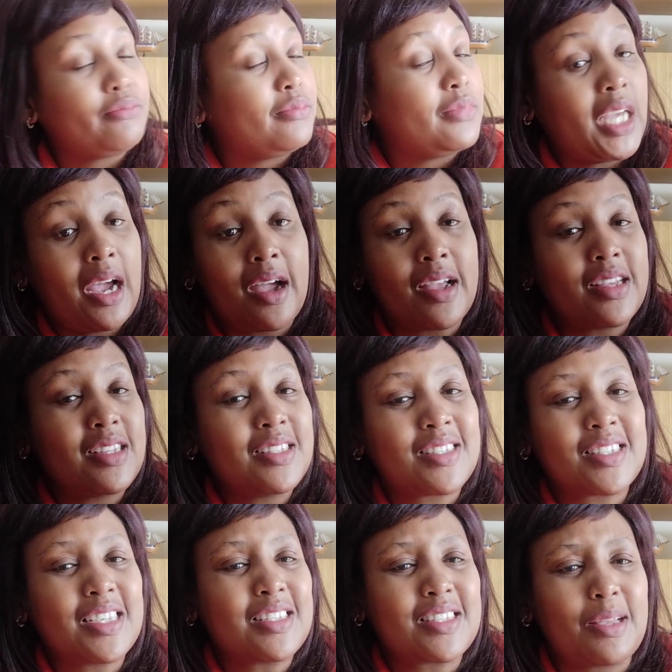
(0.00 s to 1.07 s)
Yeah,
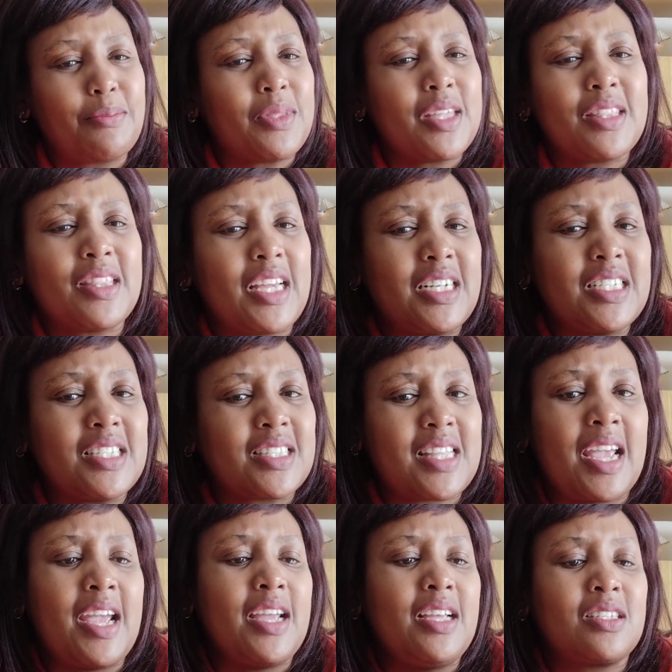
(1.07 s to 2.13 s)
it's just something that is
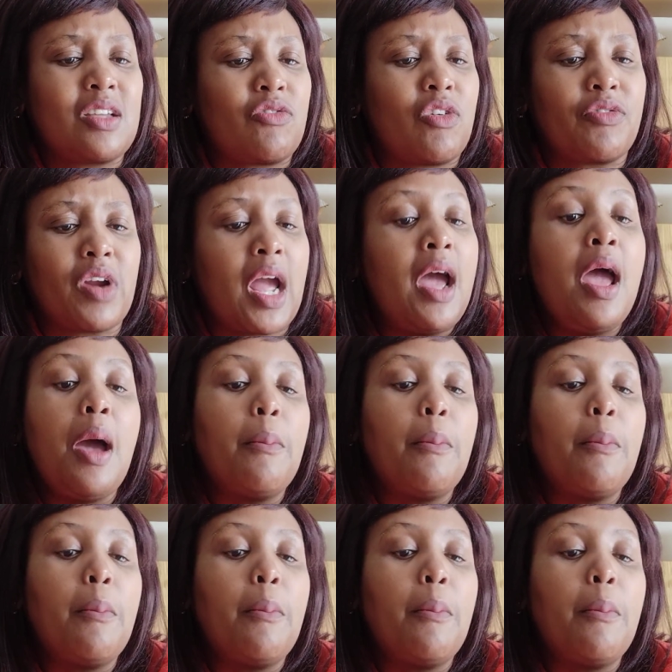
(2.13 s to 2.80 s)
there in South Africa.